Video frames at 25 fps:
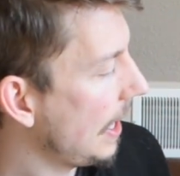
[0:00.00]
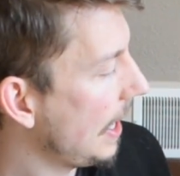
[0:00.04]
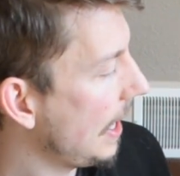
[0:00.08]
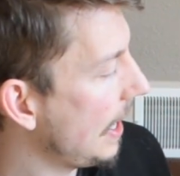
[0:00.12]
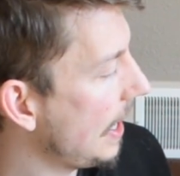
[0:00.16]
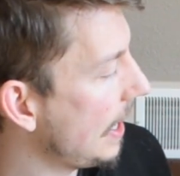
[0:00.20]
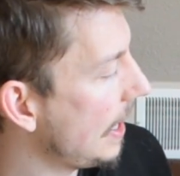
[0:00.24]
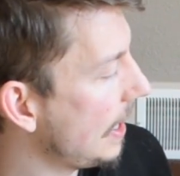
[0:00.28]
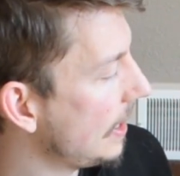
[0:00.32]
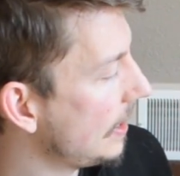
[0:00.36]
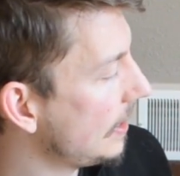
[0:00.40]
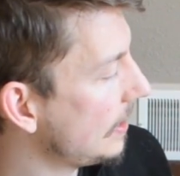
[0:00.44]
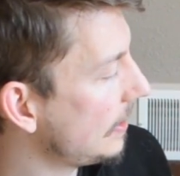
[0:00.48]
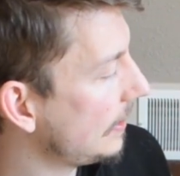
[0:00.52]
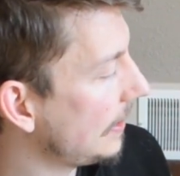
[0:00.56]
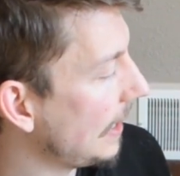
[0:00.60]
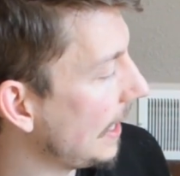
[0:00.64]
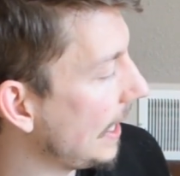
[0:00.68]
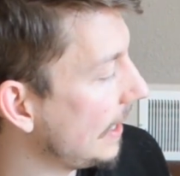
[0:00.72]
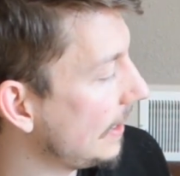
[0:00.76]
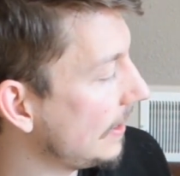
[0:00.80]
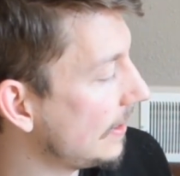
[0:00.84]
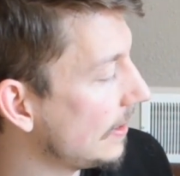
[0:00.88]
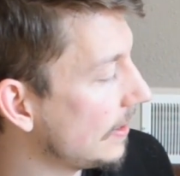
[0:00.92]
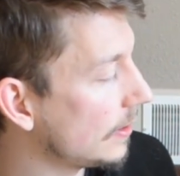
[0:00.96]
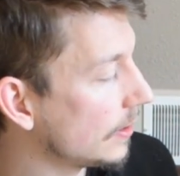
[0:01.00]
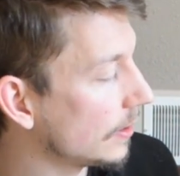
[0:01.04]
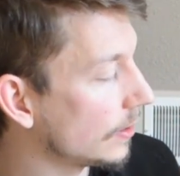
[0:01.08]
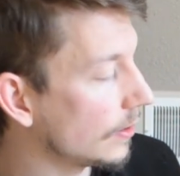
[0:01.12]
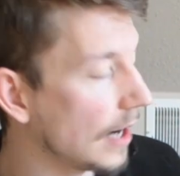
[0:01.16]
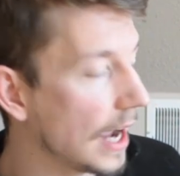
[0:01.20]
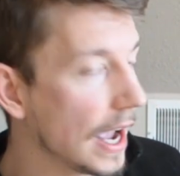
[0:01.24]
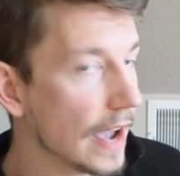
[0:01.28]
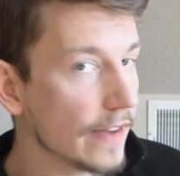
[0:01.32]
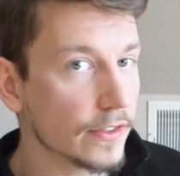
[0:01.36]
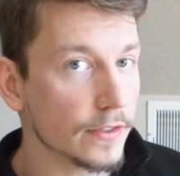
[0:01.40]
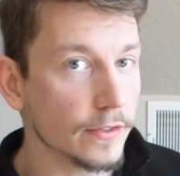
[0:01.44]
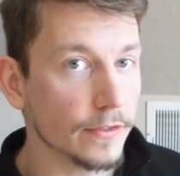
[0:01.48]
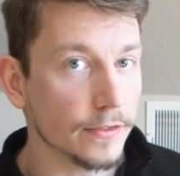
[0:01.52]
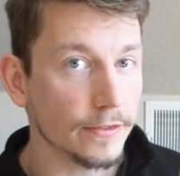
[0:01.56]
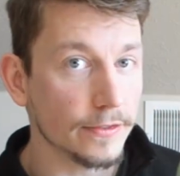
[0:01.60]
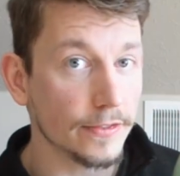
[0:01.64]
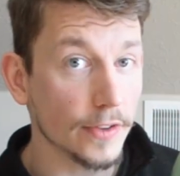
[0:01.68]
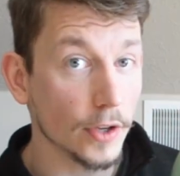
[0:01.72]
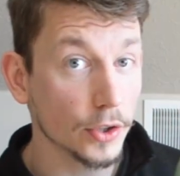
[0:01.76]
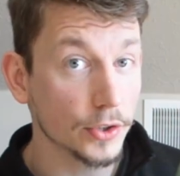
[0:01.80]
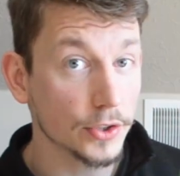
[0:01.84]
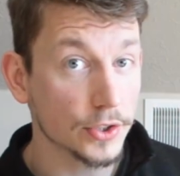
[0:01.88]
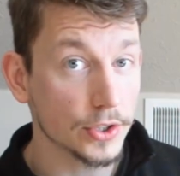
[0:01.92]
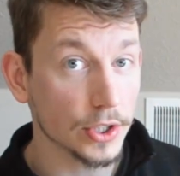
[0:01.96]
is a Discraft
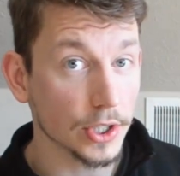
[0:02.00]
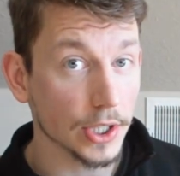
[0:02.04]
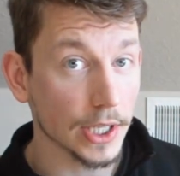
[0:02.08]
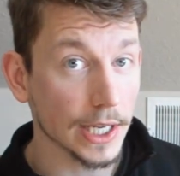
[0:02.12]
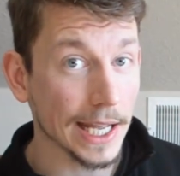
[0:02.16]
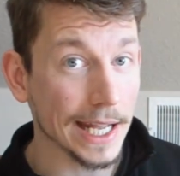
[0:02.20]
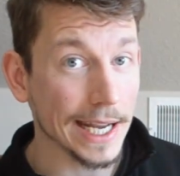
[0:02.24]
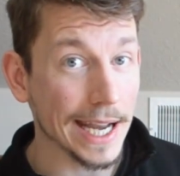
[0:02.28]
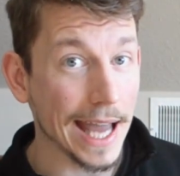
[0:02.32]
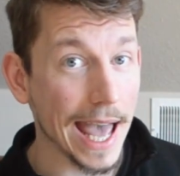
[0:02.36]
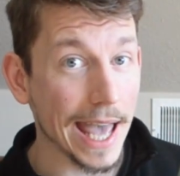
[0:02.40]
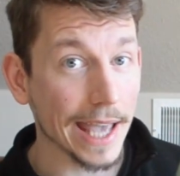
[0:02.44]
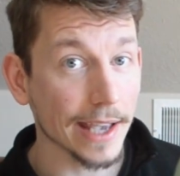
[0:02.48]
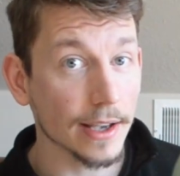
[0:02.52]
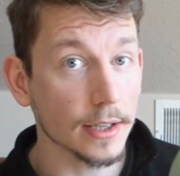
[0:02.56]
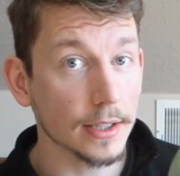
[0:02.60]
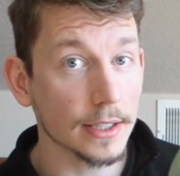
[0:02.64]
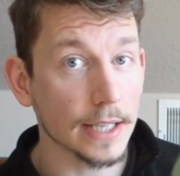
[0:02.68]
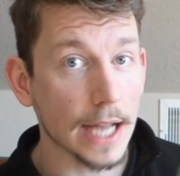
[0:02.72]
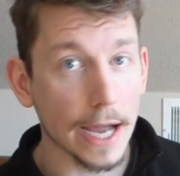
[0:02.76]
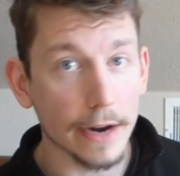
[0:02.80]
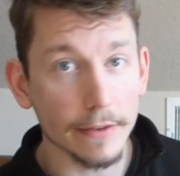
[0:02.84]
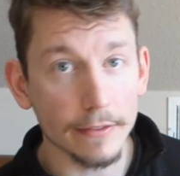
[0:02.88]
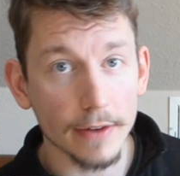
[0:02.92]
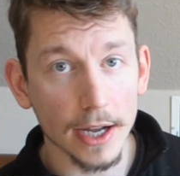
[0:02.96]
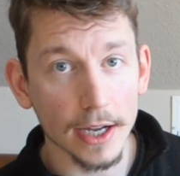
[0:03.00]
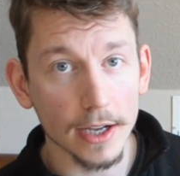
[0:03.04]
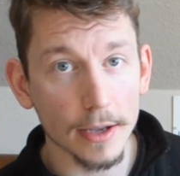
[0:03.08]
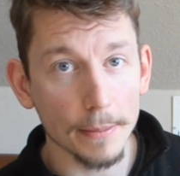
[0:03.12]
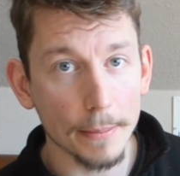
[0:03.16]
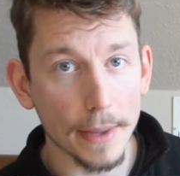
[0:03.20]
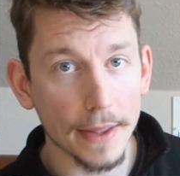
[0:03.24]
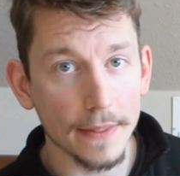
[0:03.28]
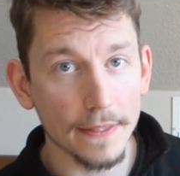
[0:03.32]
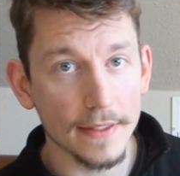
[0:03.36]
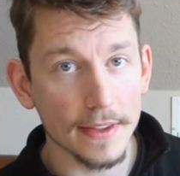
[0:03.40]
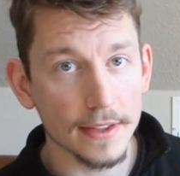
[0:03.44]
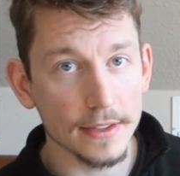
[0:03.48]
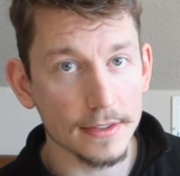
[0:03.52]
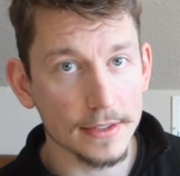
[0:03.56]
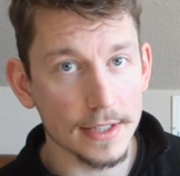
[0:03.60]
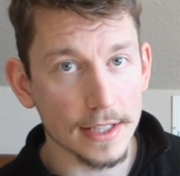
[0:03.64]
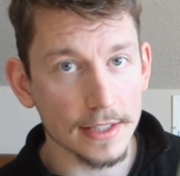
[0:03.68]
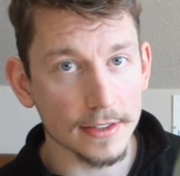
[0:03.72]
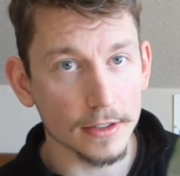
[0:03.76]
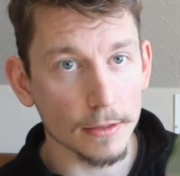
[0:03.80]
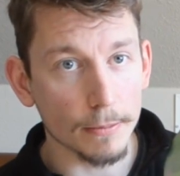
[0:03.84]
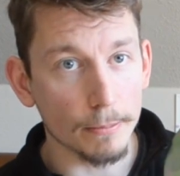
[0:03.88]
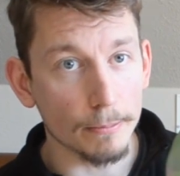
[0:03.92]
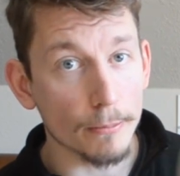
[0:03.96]
Vulture, and I could not recommend this
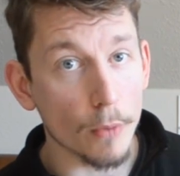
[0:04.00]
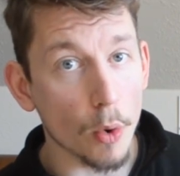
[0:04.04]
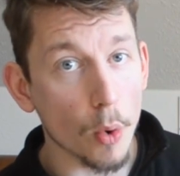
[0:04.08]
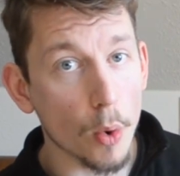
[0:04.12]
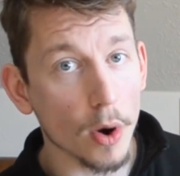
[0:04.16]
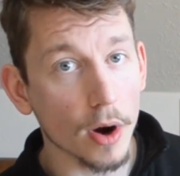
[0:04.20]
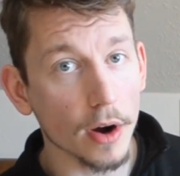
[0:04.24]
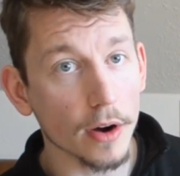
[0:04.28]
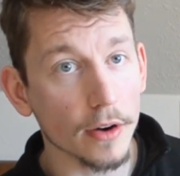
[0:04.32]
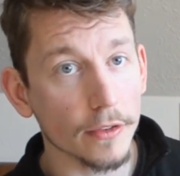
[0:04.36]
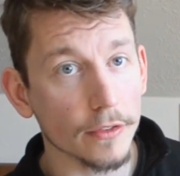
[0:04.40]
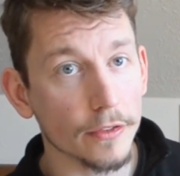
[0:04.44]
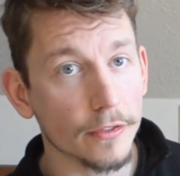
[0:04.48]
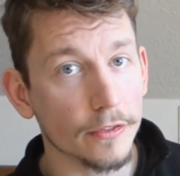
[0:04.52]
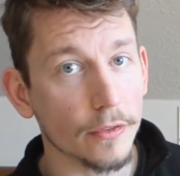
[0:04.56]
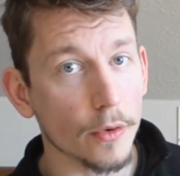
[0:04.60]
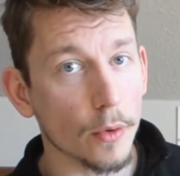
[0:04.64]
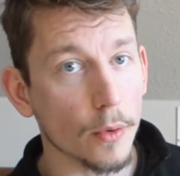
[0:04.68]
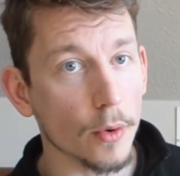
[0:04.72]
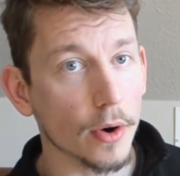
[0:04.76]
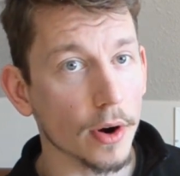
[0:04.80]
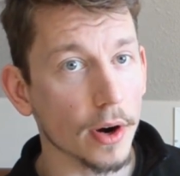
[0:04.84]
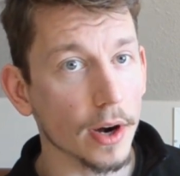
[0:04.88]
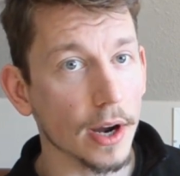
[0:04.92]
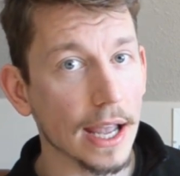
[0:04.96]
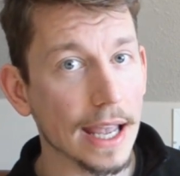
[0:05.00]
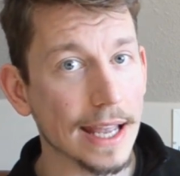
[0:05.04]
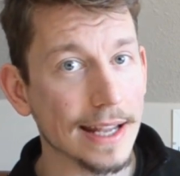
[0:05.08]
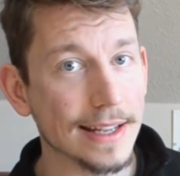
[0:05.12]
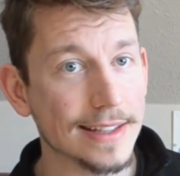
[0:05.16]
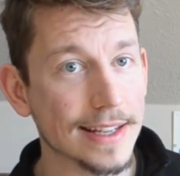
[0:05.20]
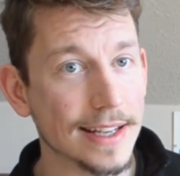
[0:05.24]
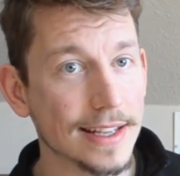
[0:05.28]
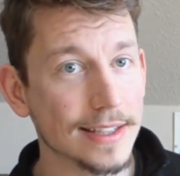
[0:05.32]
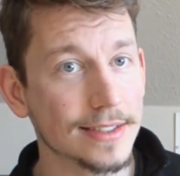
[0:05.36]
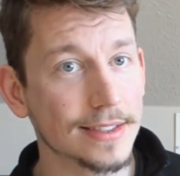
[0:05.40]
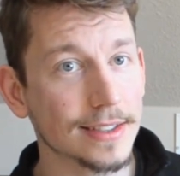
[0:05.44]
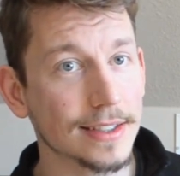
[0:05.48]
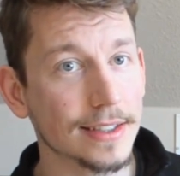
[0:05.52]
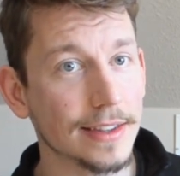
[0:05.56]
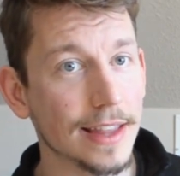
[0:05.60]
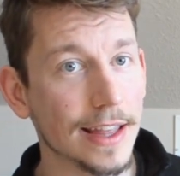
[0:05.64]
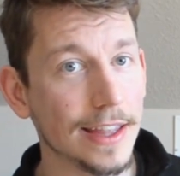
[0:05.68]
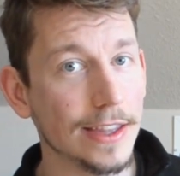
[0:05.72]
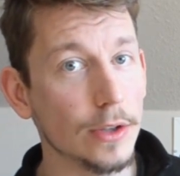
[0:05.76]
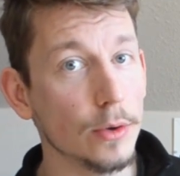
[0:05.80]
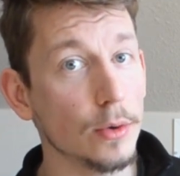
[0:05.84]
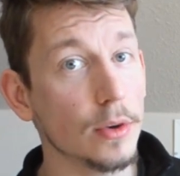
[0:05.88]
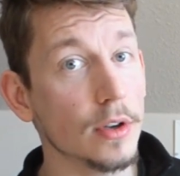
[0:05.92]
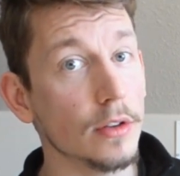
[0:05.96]
disc more for a disc
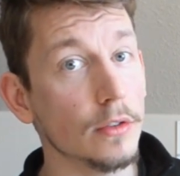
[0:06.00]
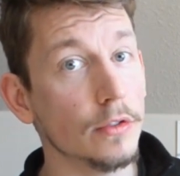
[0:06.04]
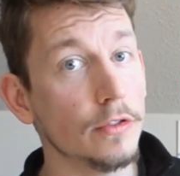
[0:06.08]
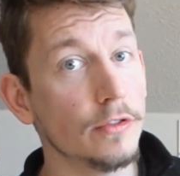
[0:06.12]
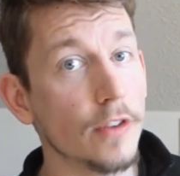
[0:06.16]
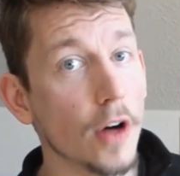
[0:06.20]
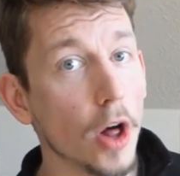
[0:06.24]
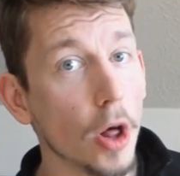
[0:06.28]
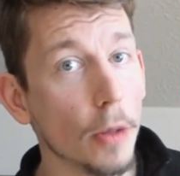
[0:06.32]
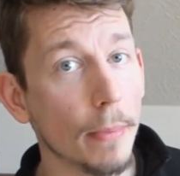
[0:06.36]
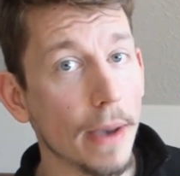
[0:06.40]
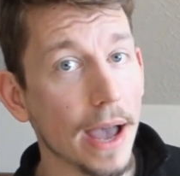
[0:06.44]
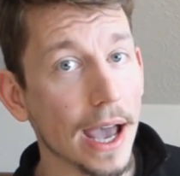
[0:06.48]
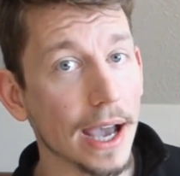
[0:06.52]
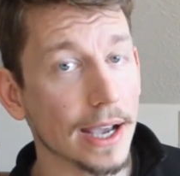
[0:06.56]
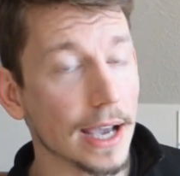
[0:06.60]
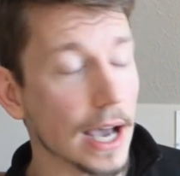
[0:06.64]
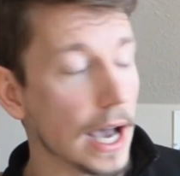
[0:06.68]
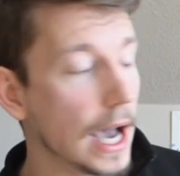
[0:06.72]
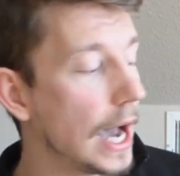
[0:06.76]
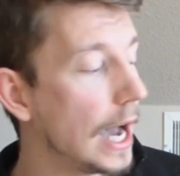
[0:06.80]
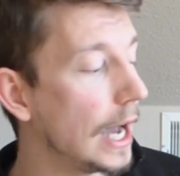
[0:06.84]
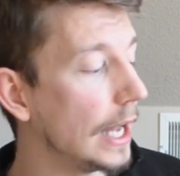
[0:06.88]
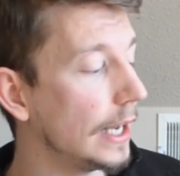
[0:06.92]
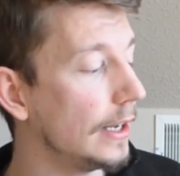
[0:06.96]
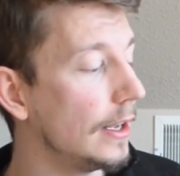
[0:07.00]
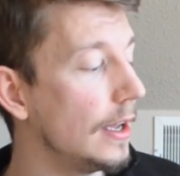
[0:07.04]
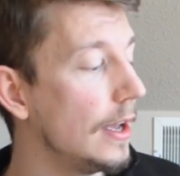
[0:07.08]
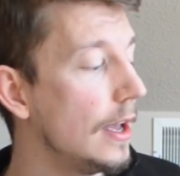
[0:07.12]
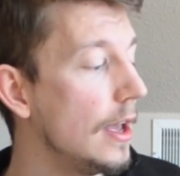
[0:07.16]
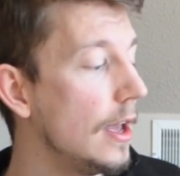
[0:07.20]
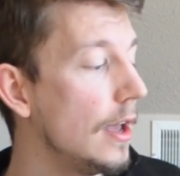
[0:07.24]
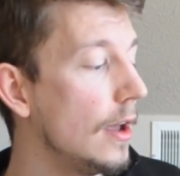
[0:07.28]
that you can fall back on